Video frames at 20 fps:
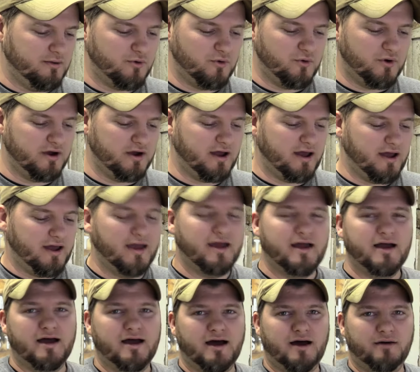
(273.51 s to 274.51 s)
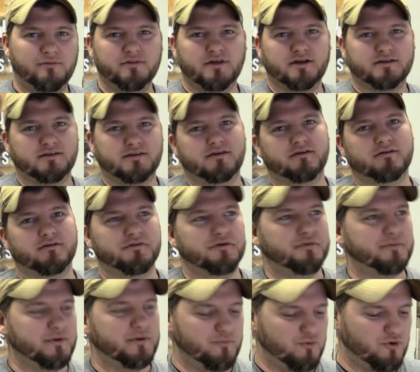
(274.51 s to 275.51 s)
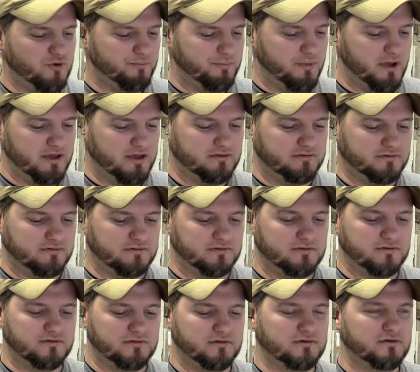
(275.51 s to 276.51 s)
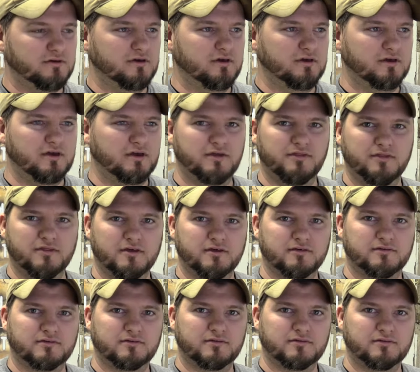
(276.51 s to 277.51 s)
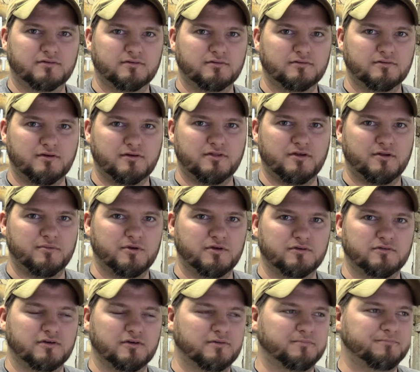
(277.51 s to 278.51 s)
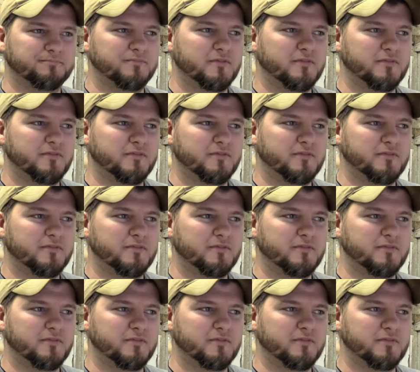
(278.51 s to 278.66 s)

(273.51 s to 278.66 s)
one, I would like to hear a little bit more bass in this, in their music.